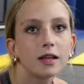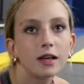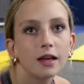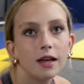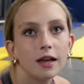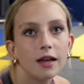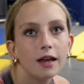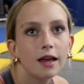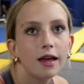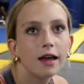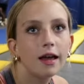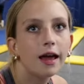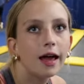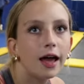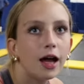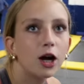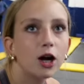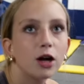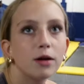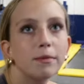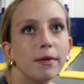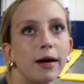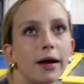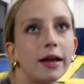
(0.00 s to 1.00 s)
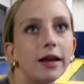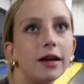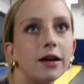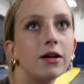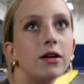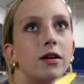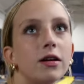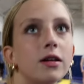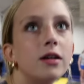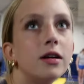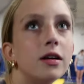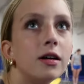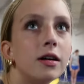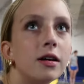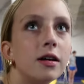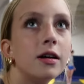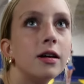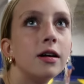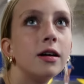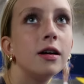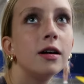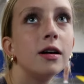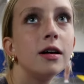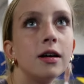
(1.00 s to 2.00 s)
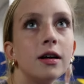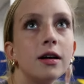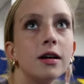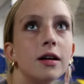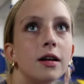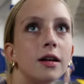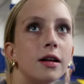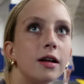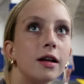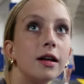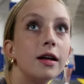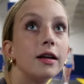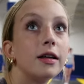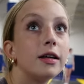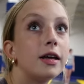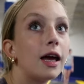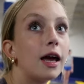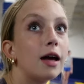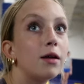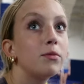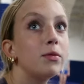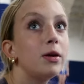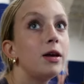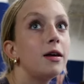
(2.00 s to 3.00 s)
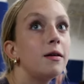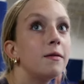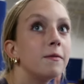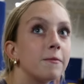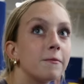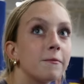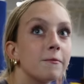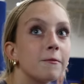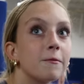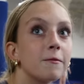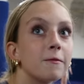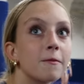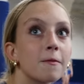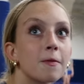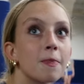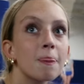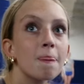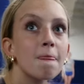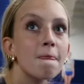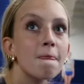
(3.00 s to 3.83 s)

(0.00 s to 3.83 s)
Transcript: we twist that? Hurt my heel. But could we full? Can we? Yeah.